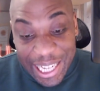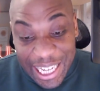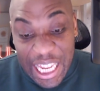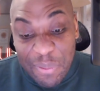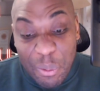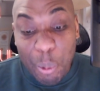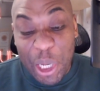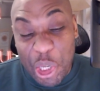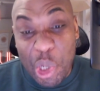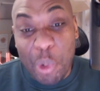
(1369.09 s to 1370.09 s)
even
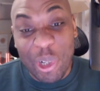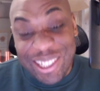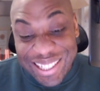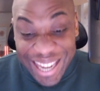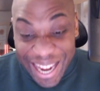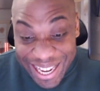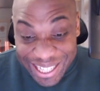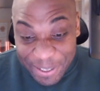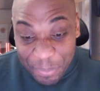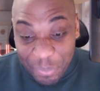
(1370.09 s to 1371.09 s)
when you were dead
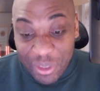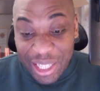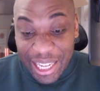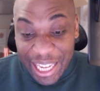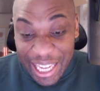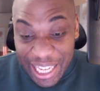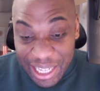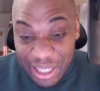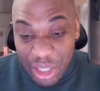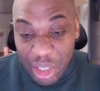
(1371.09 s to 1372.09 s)

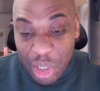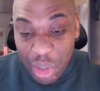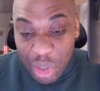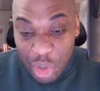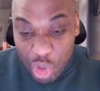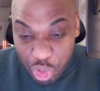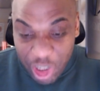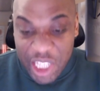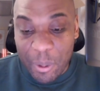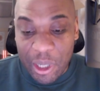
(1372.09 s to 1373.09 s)
in
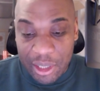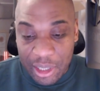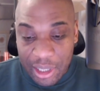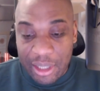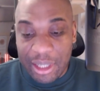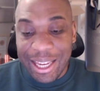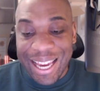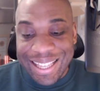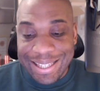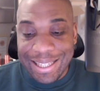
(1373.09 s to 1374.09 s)
trespasses
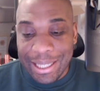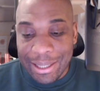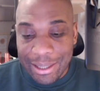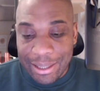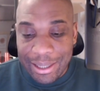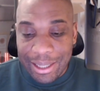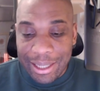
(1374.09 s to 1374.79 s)
and sins.